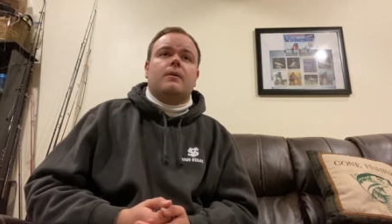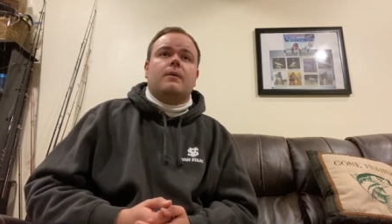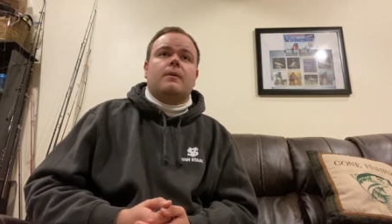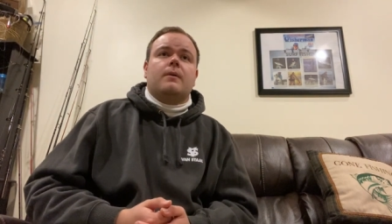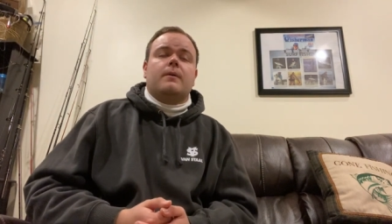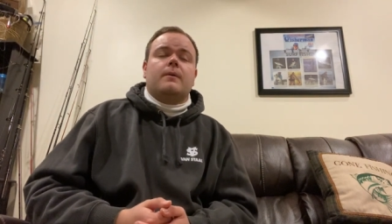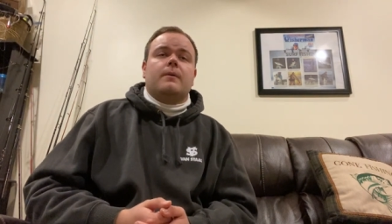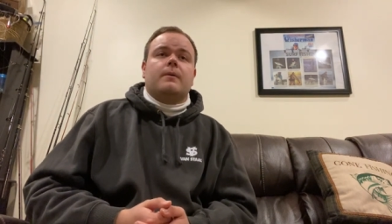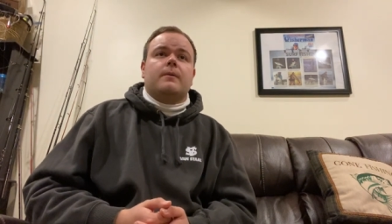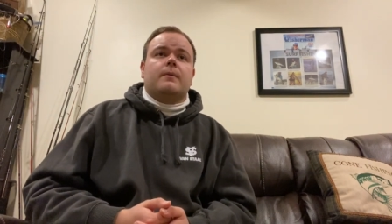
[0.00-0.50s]

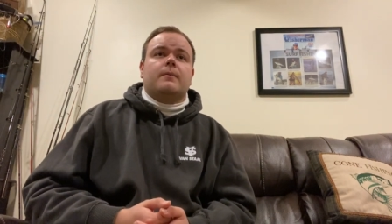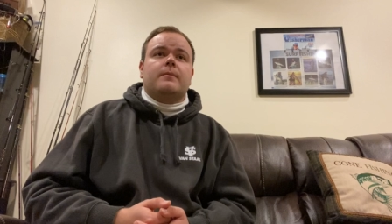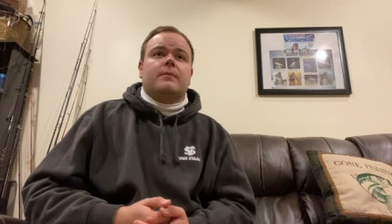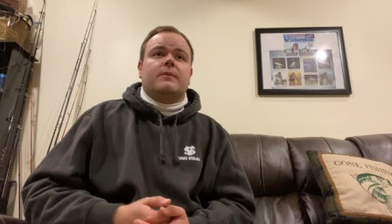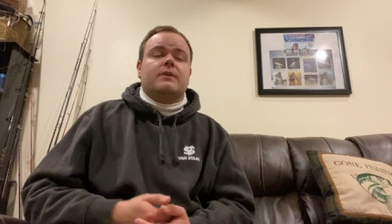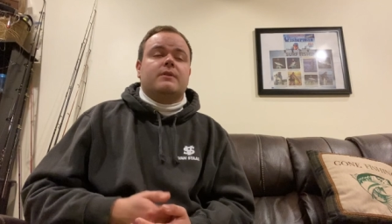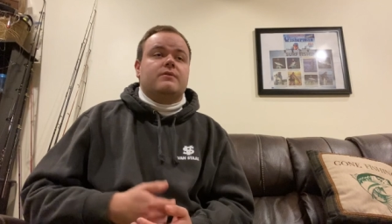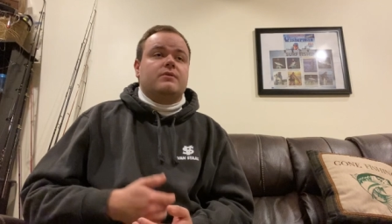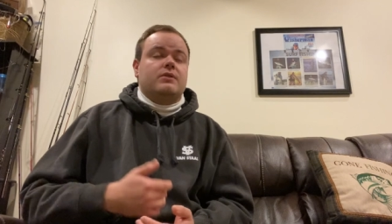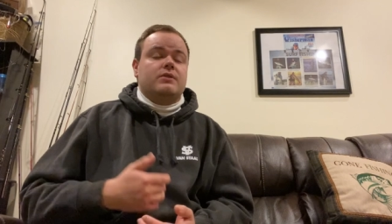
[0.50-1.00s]
um,
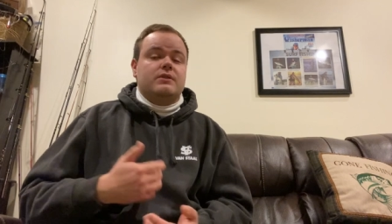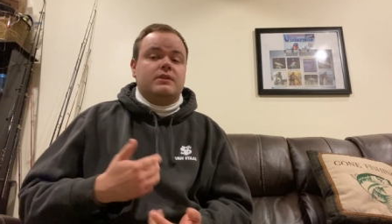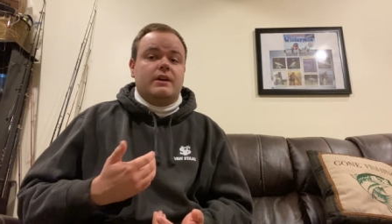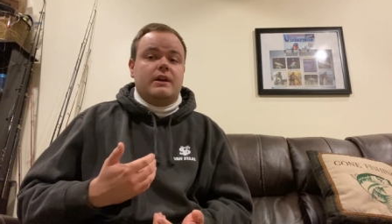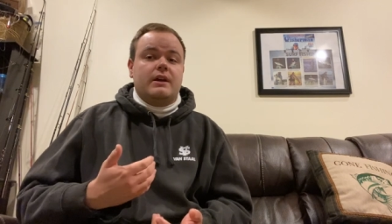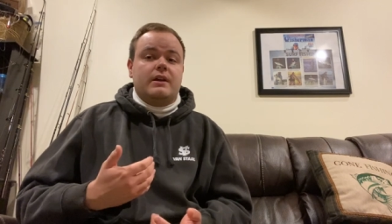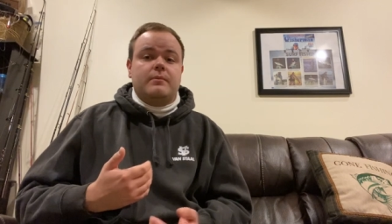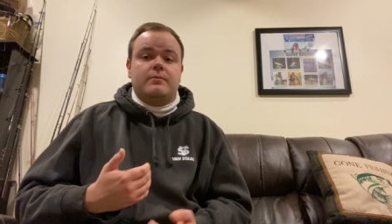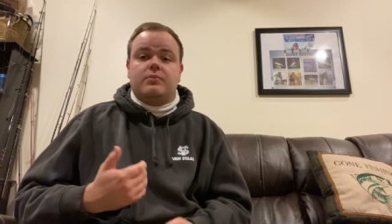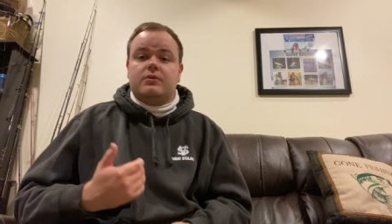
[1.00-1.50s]
and if you
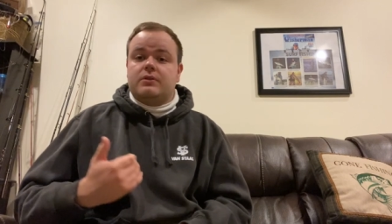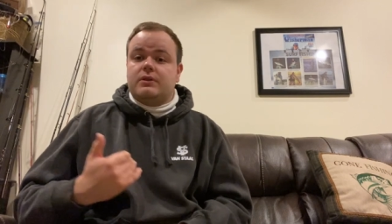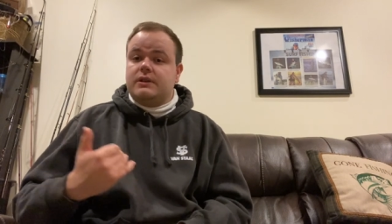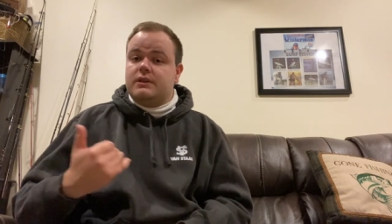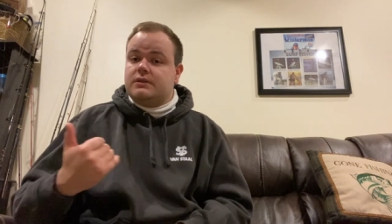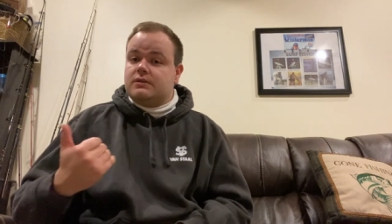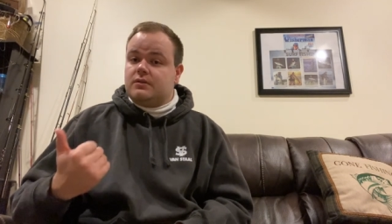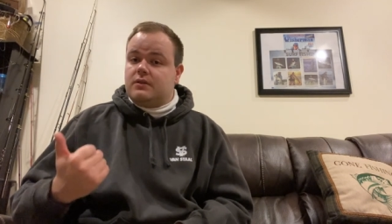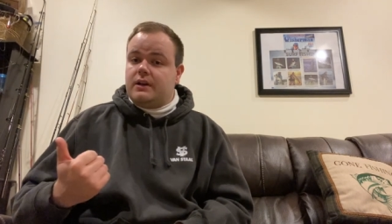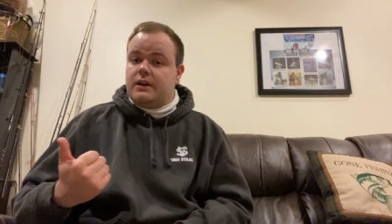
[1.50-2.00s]
did
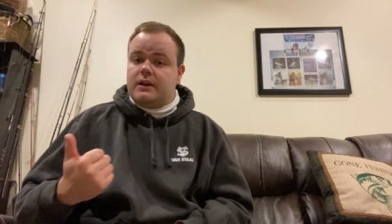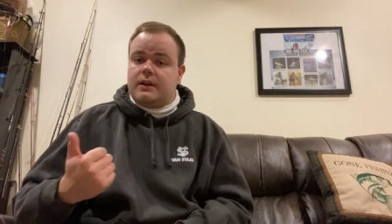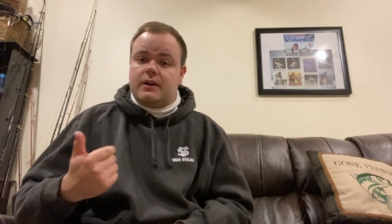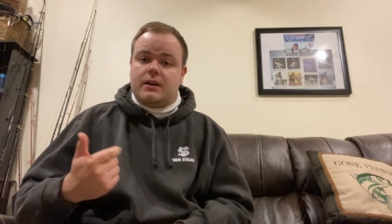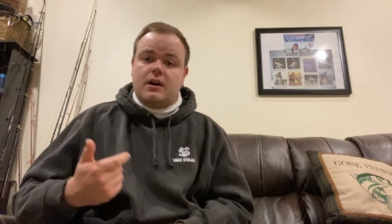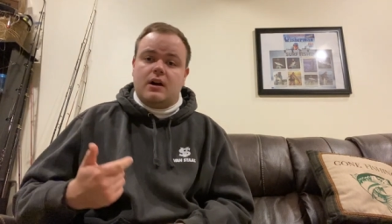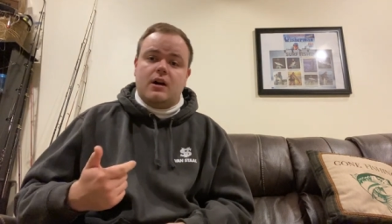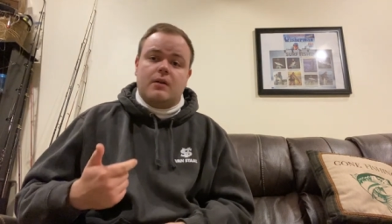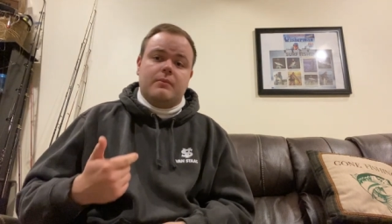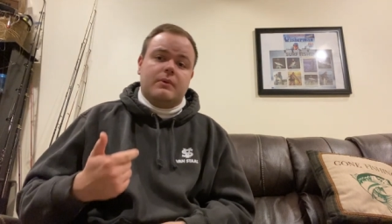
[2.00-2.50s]
please like
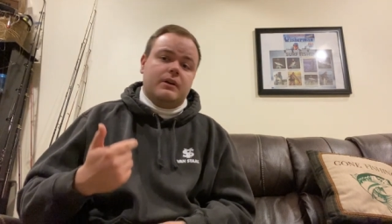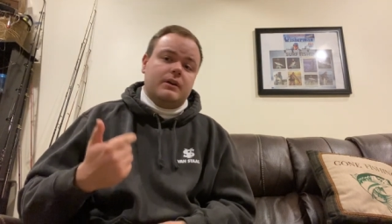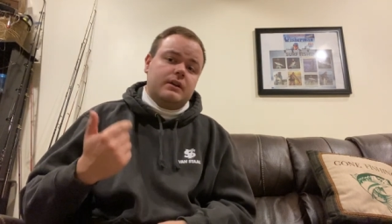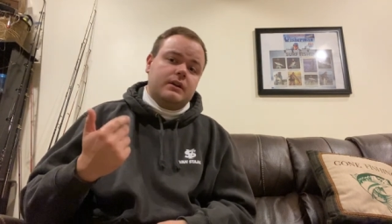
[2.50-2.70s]
comment